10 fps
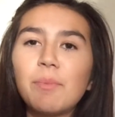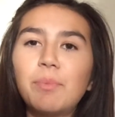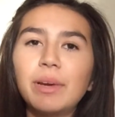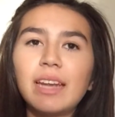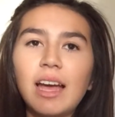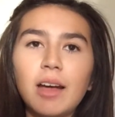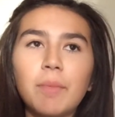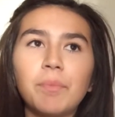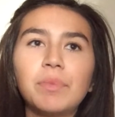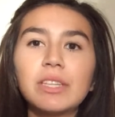But
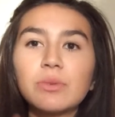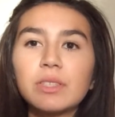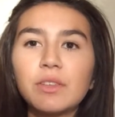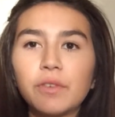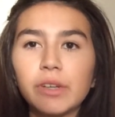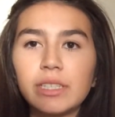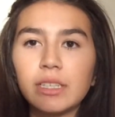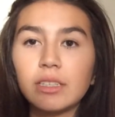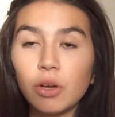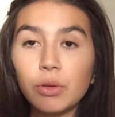this was the
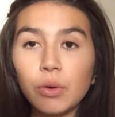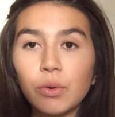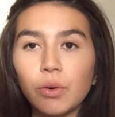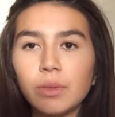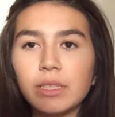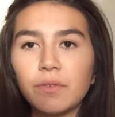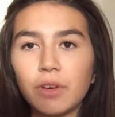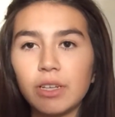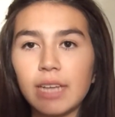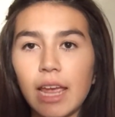first, Tokyo Ghoul was the
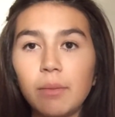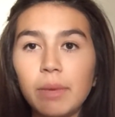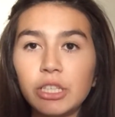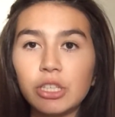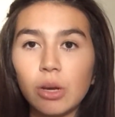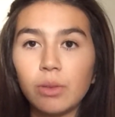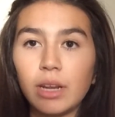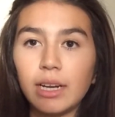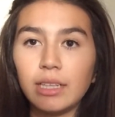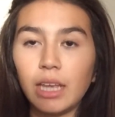first anime show
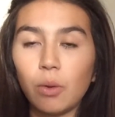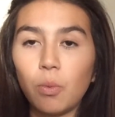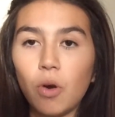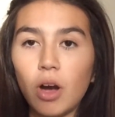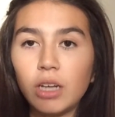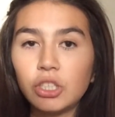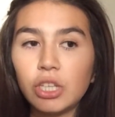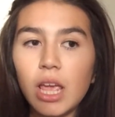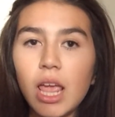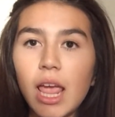that I like
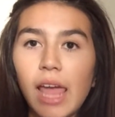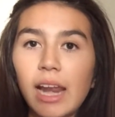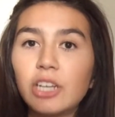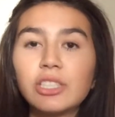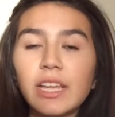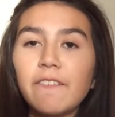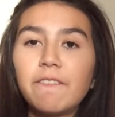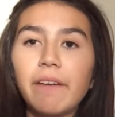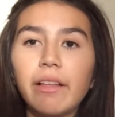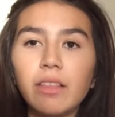watched, and I just like
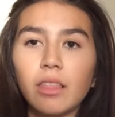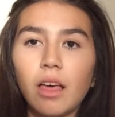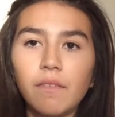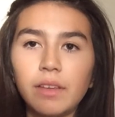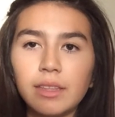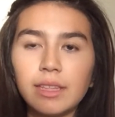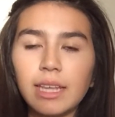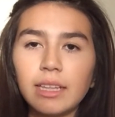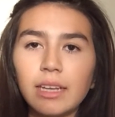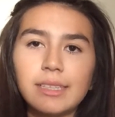fell in love, and
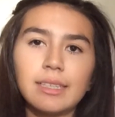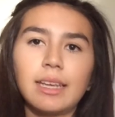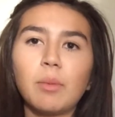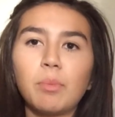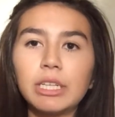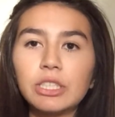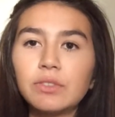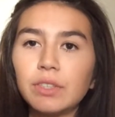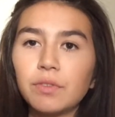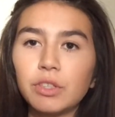that led into like a bunch
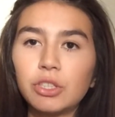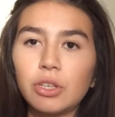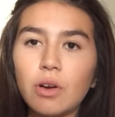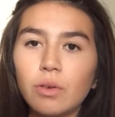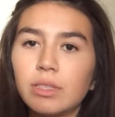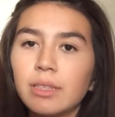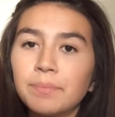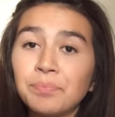of different shows.